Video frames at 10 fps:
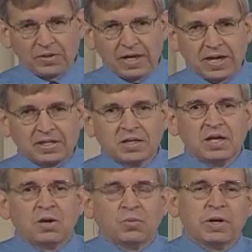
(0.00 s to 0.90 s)
then
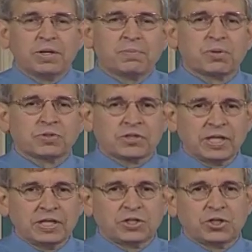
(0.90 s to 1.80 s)
we
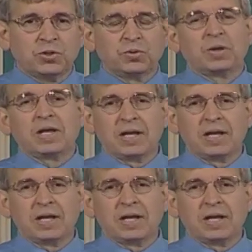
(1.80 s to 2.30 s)
proceed to